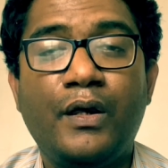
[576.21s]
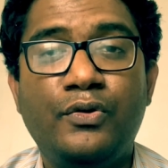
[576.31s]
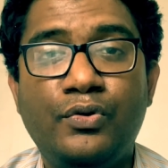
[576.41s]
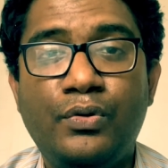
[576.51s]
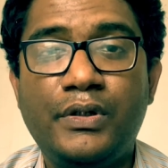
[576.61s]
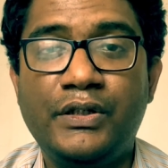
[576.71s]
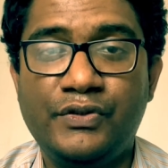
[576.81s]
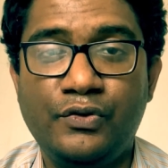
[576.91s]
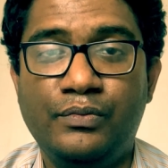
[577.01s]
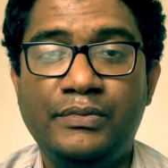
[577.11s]
Don't
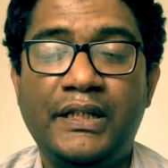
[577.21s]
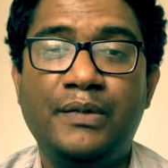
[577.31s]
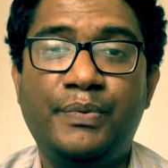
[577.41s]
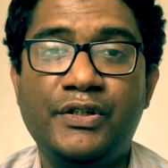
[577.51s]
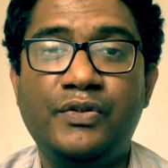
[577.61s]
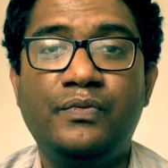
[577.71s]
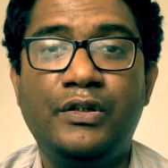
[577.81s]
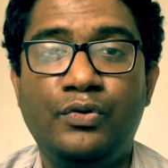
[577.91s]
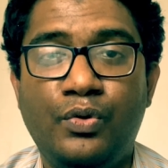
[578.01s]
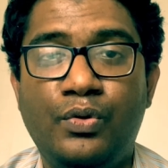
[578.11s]
assume that the patient will
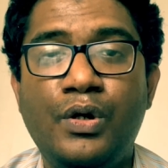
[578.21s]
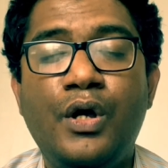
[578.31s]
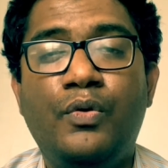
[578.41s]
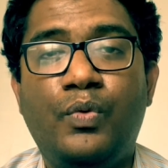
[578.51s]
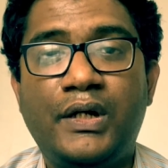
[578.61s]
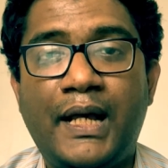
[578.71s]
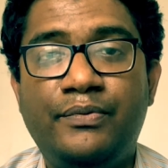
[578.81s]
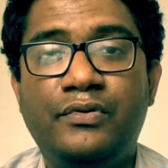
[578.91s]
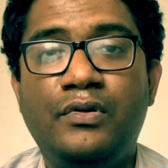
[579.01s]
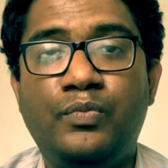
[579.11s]
know what
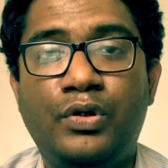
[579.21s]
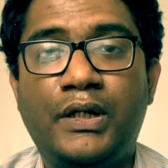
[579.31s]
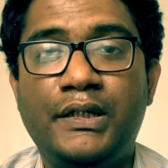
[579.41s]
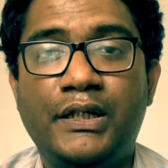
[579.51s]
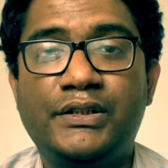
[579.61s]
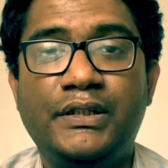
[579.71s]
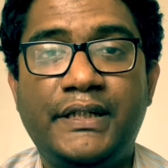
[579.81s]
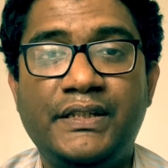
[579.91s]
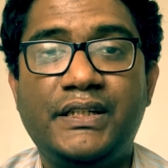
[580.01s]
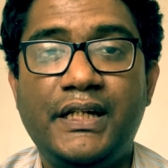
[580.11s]
absolute bone conduction
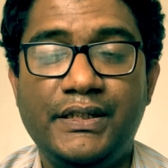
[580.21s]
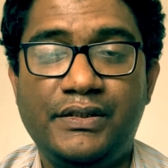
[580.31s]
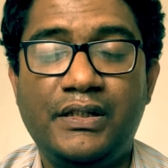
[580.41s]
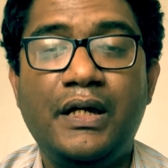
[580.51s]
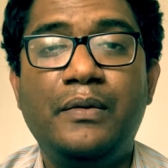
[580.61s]
test is.